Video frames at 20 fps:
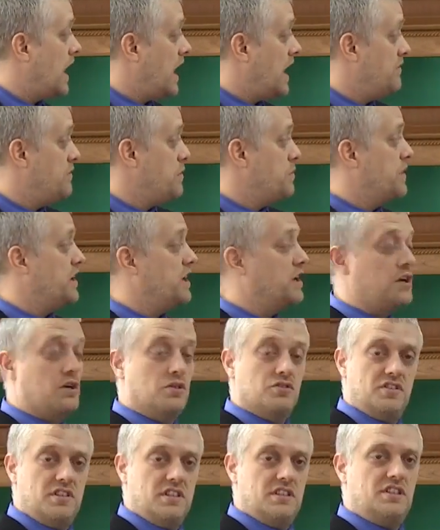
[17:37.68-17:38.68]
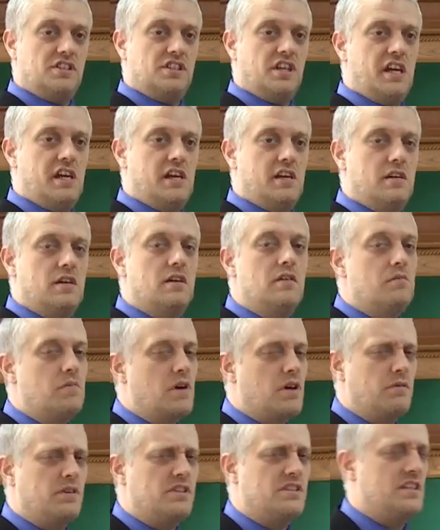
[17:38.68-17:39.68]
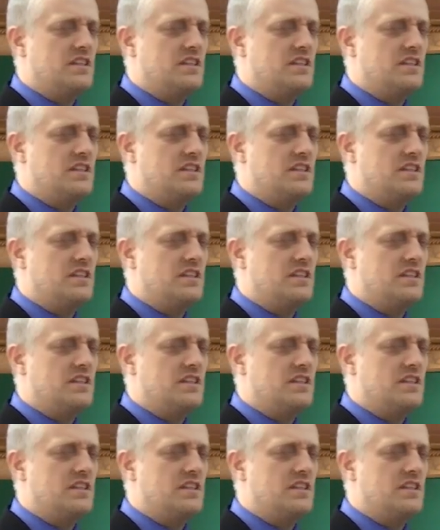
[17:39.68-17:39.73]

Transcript: Everybody knows this chair, but we